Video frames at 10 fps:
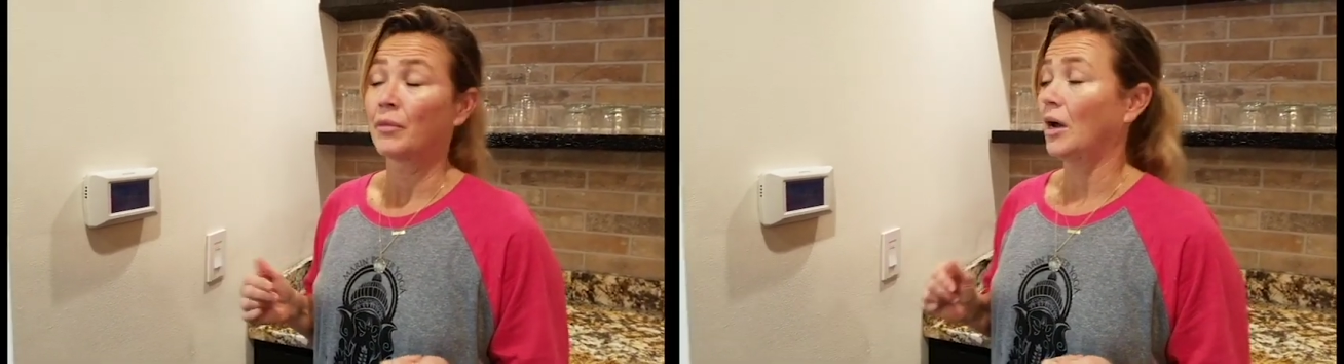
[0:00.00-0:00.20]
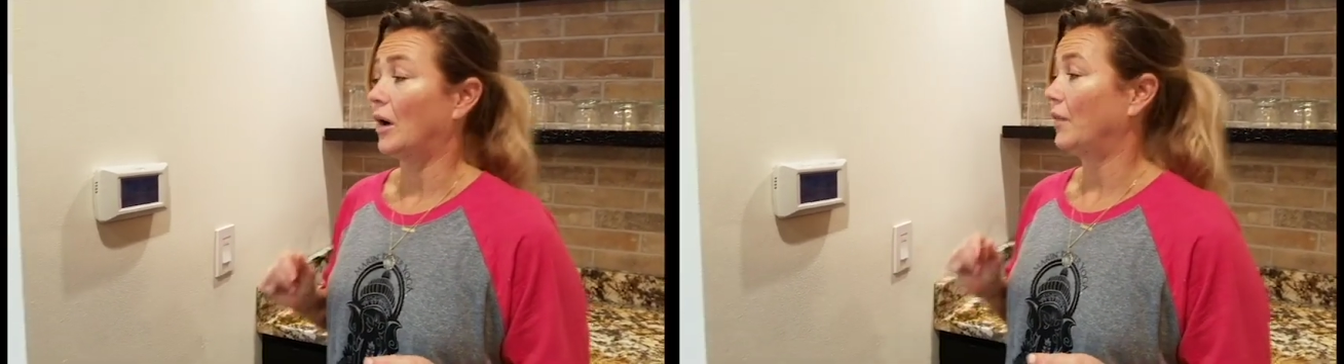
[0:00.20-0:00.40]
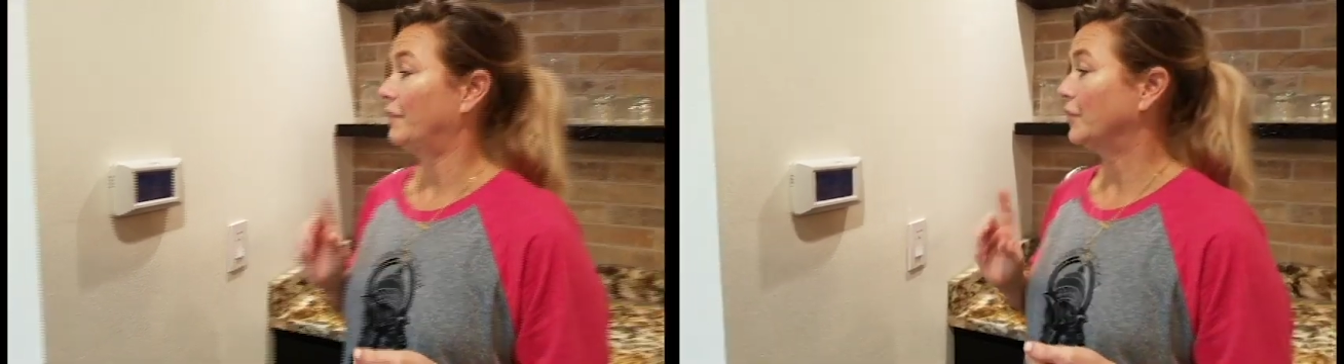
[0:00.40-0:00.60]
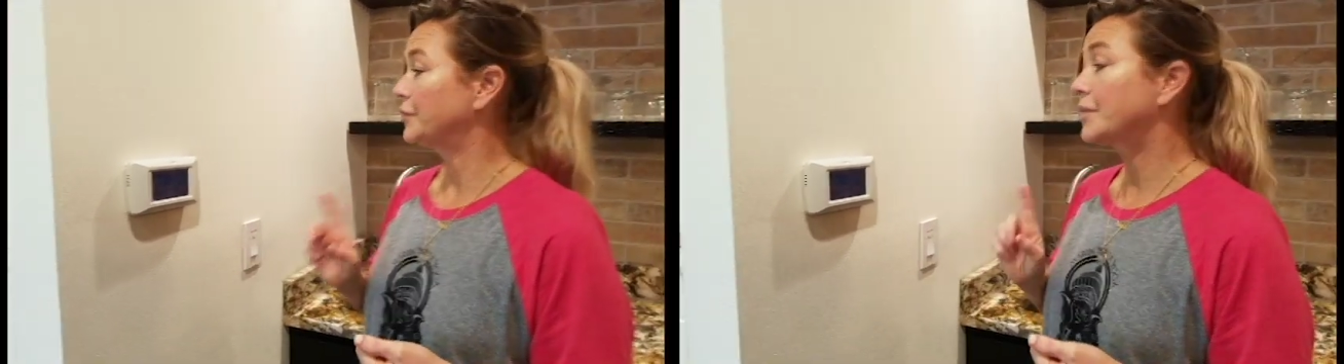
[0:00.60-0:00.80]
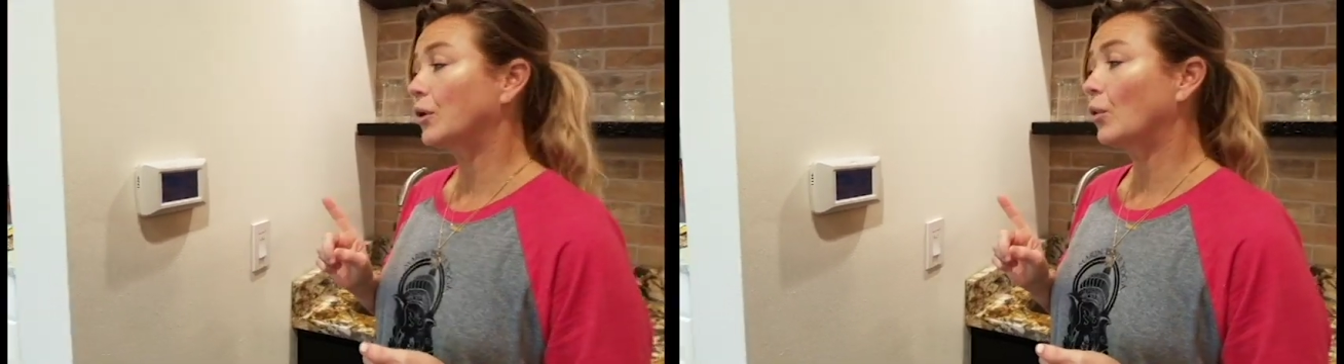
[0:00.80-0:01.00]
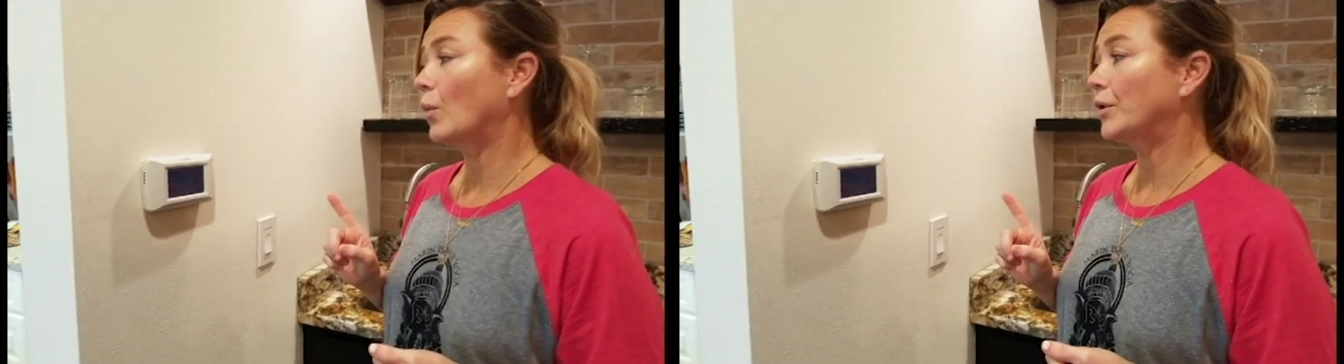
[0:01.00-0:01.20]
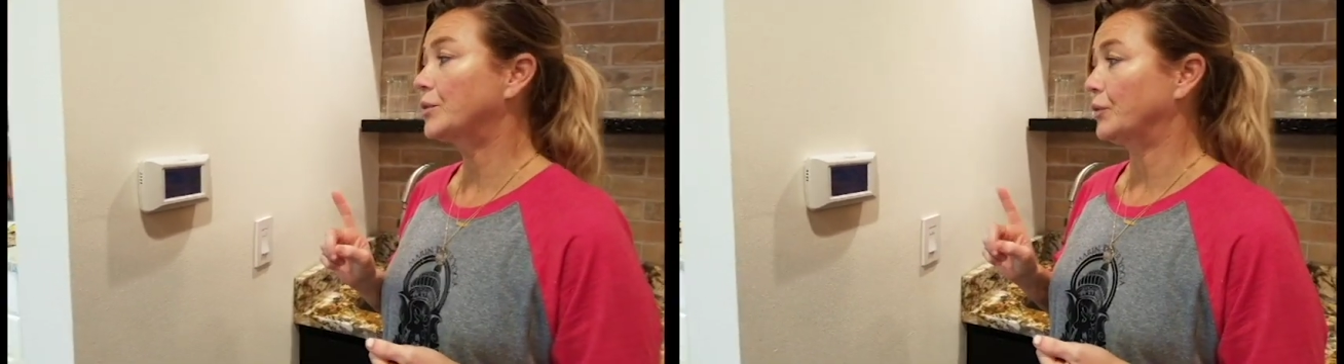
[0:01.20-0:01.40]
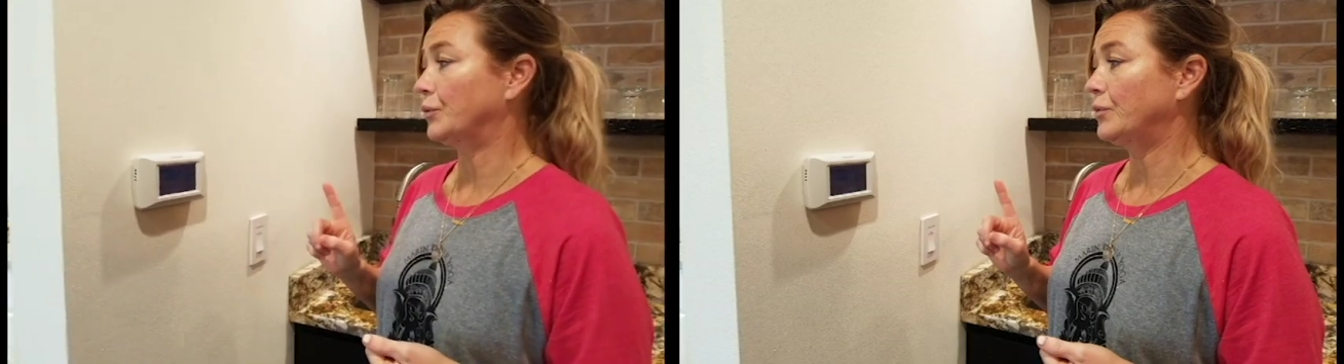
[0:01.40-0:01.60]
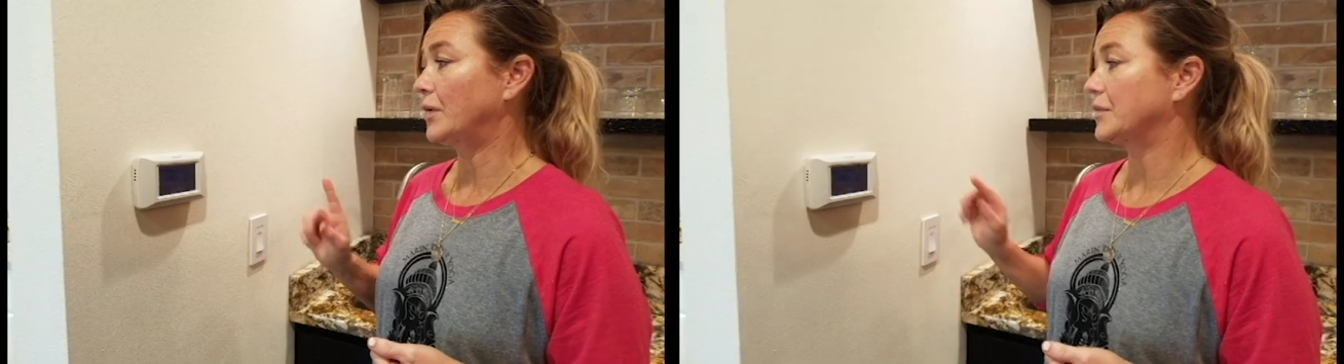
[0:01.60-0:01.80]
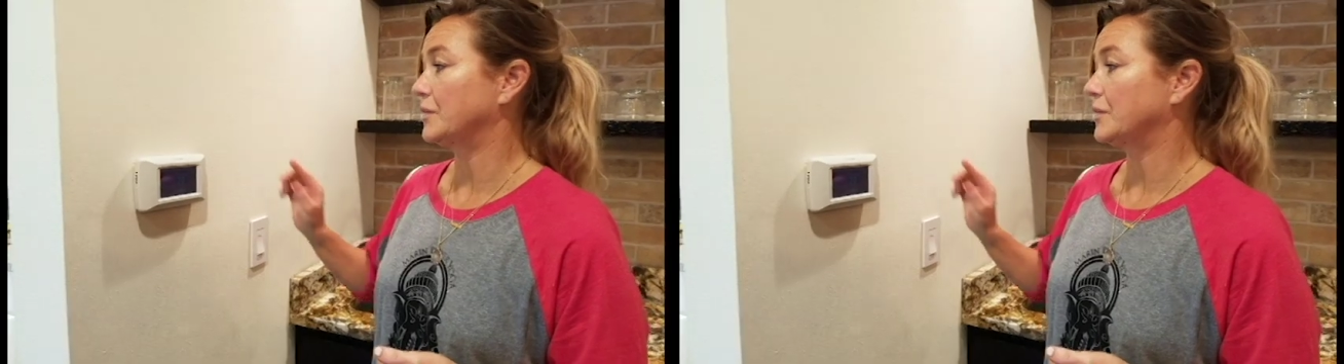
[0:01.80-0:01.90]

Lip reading: The first thing you're going to want to do is,